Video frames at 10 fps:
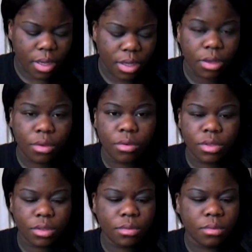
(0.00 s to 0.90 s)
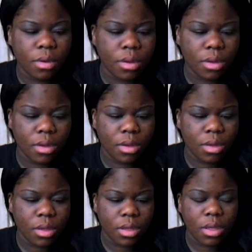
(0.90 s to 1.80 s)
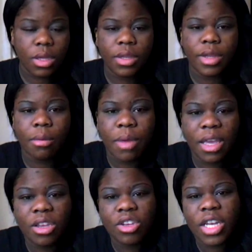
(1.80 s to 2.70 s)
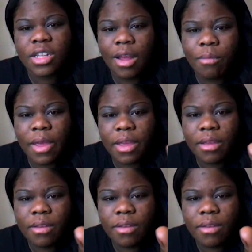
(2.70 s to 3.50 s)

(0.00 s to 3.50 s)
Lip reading: I use nutmeg, shade nutmeg,